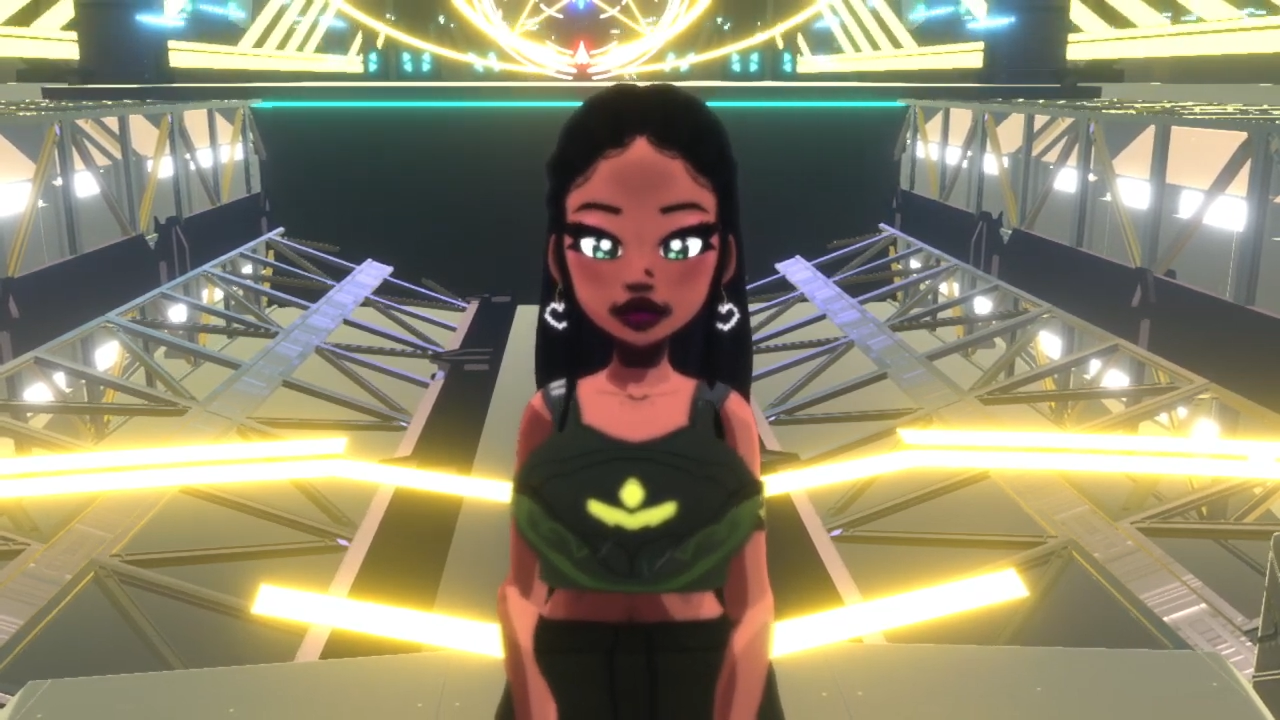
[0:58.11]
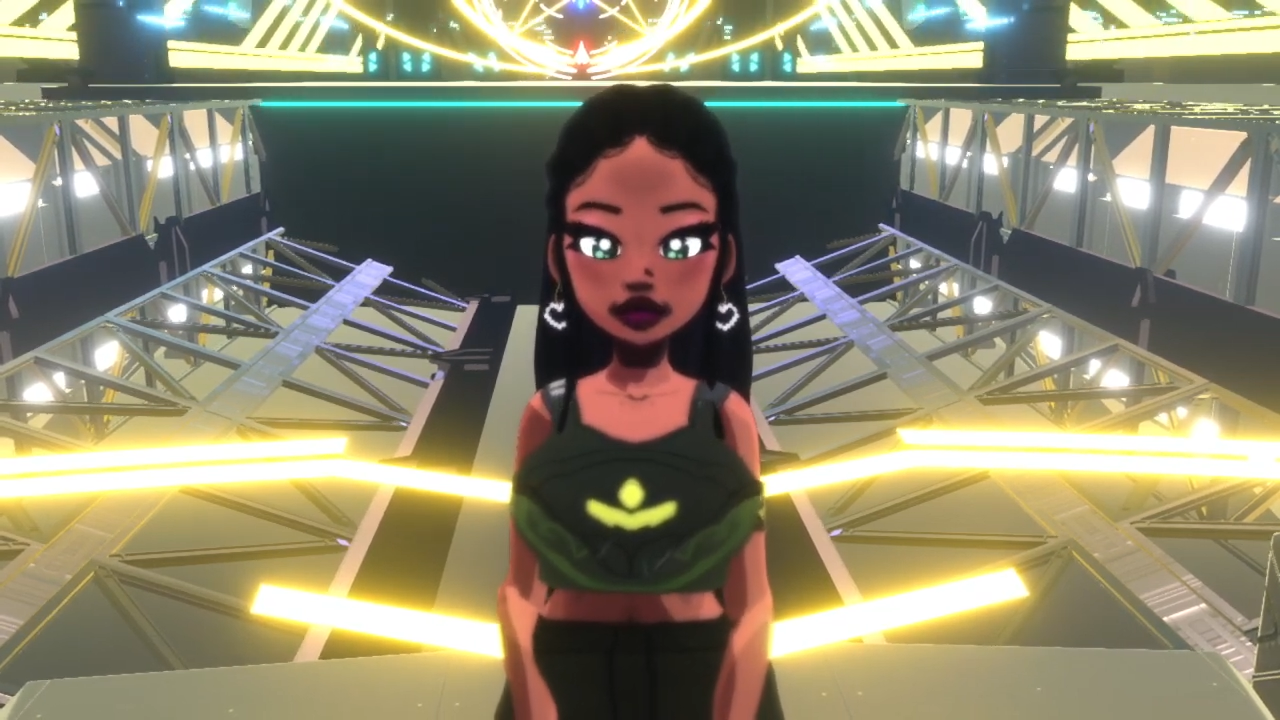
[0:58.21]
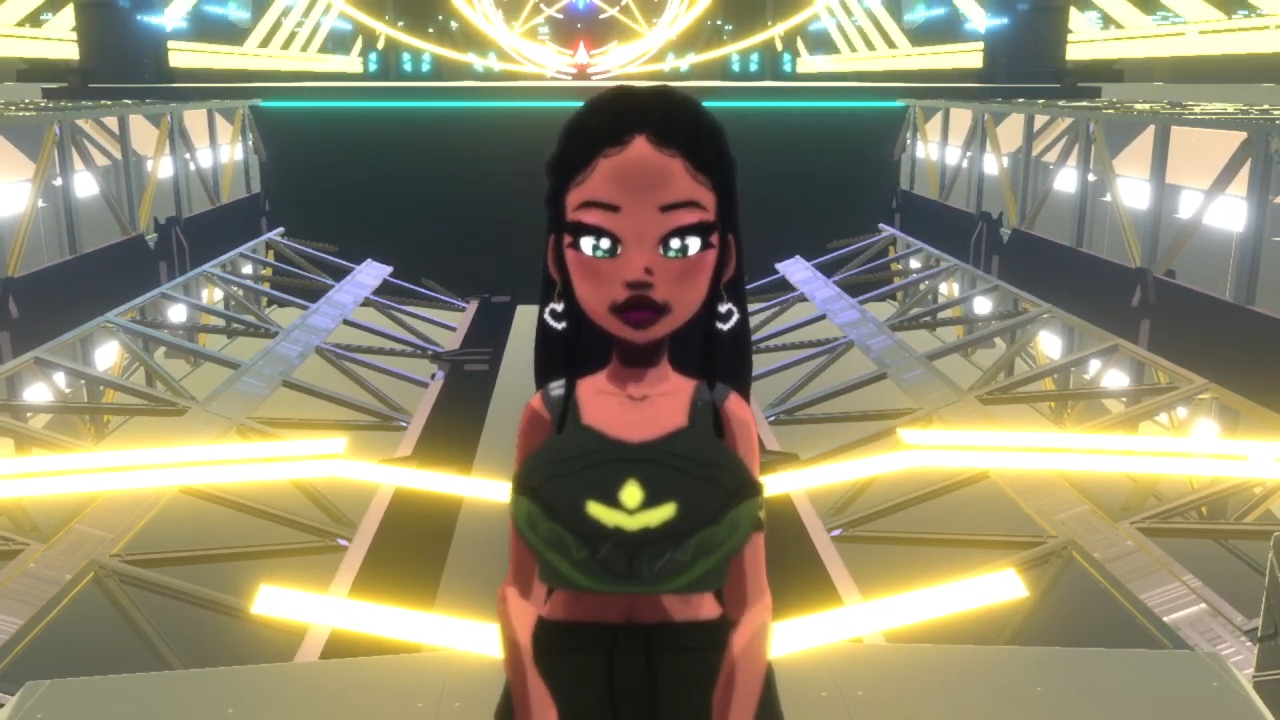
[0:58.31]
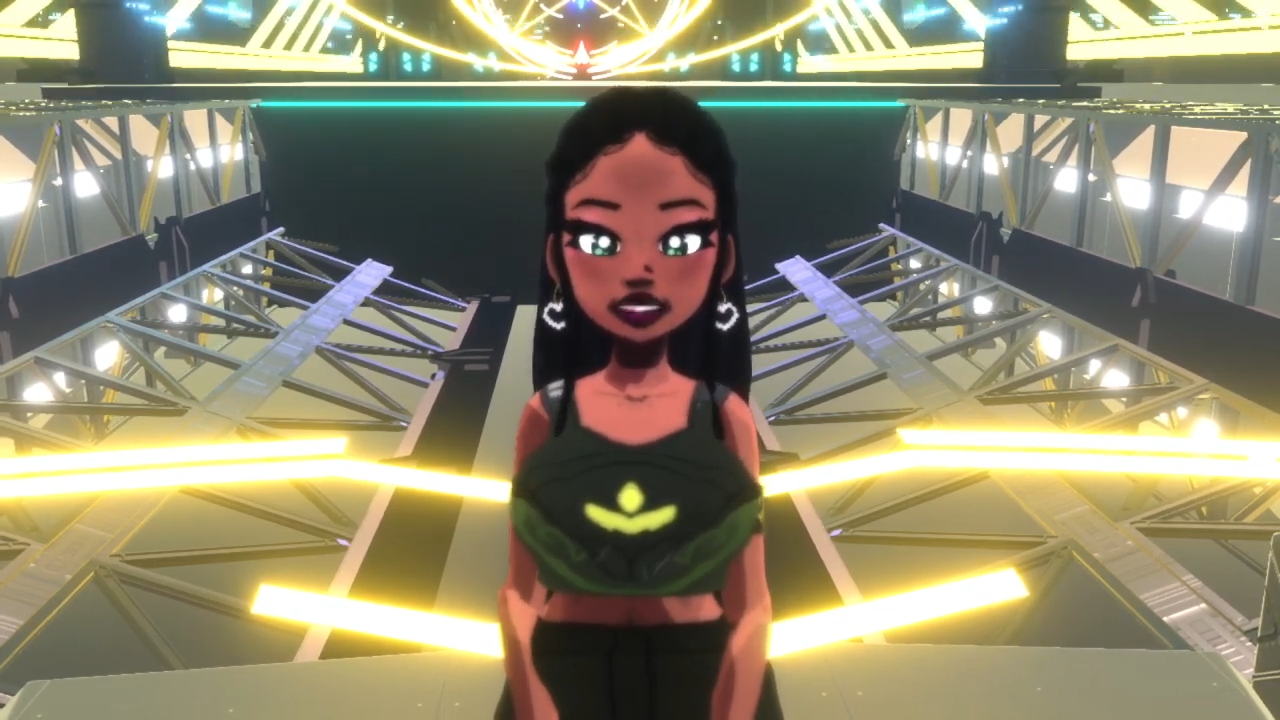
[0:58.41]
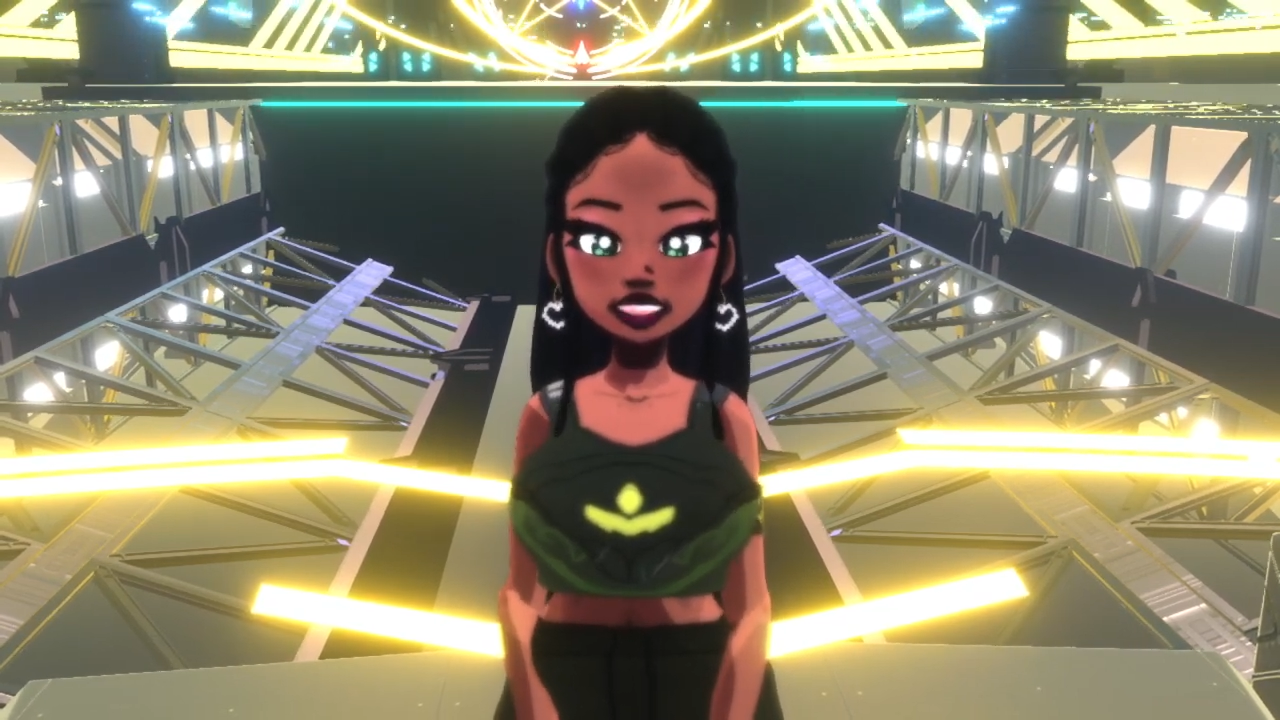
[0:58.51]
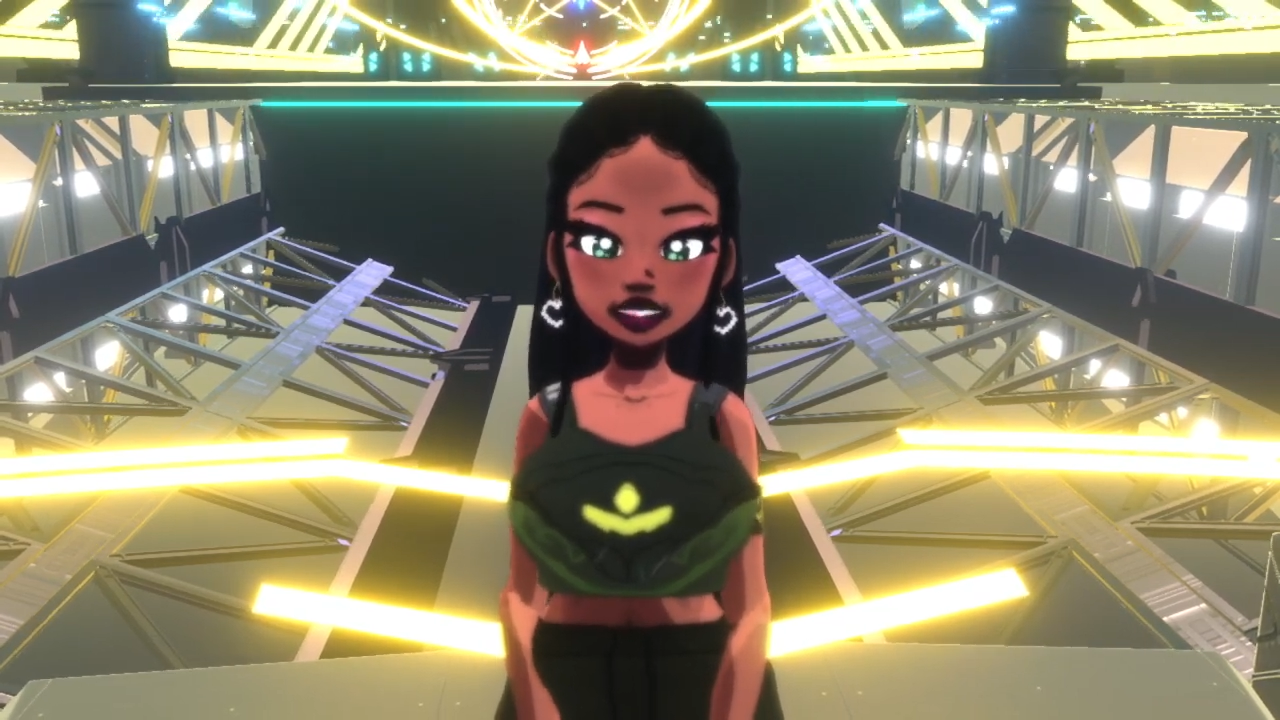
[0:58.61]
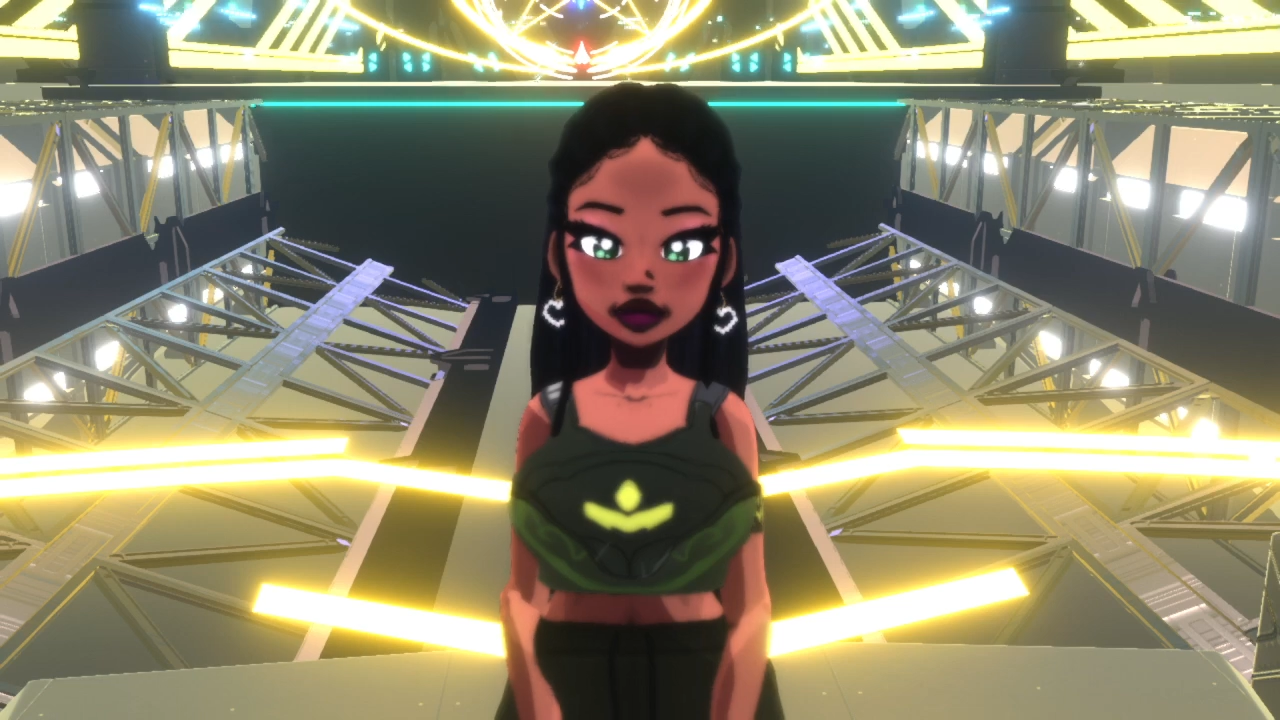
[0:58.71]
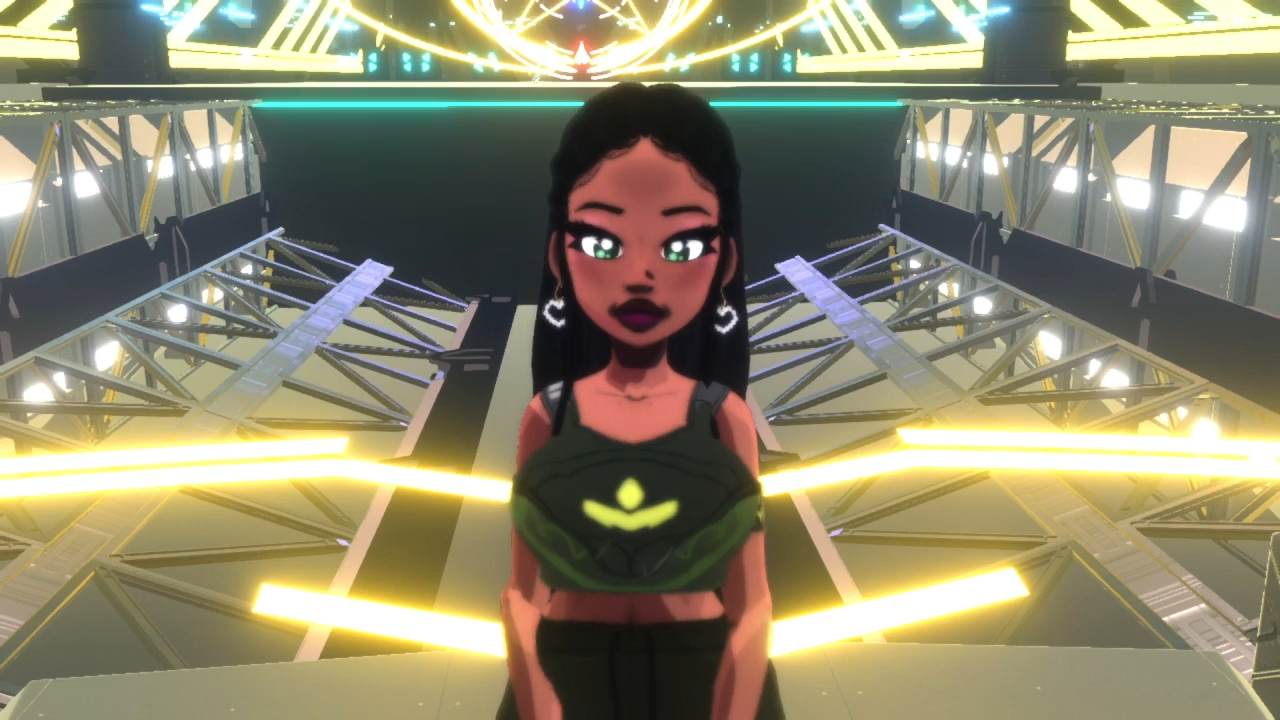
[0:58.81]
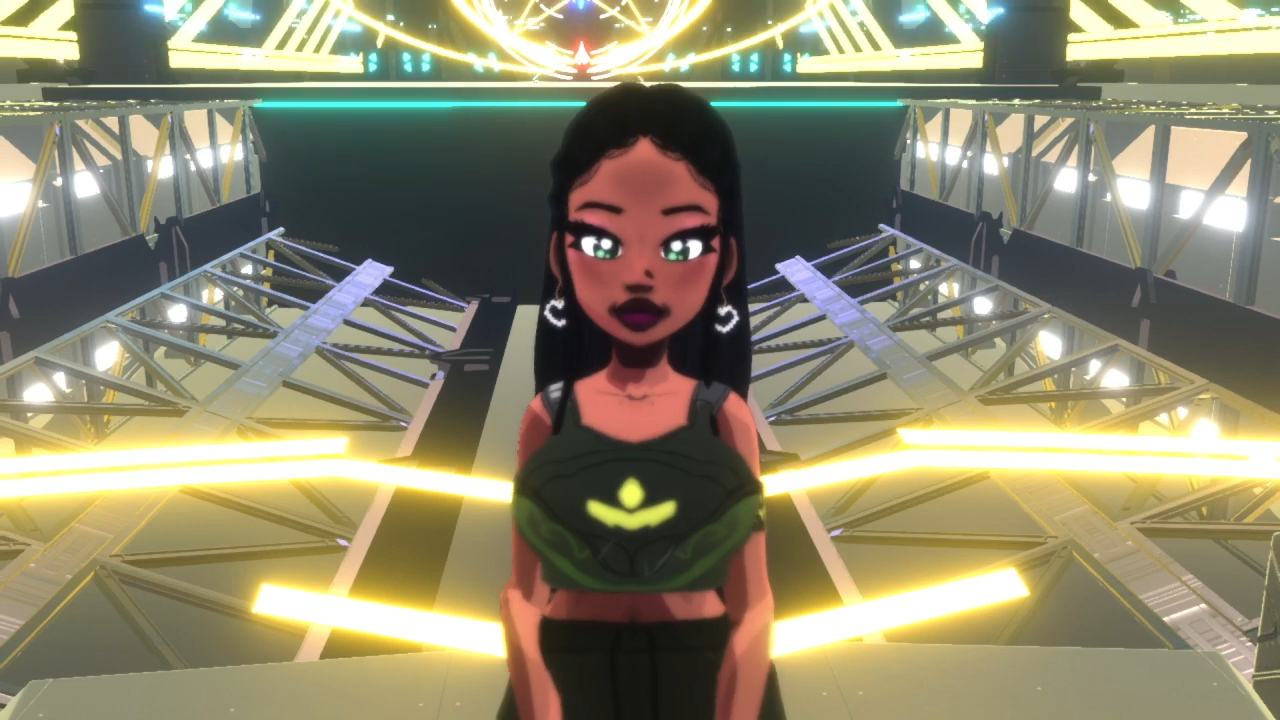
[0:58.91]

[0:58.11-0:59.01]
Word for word: yeah,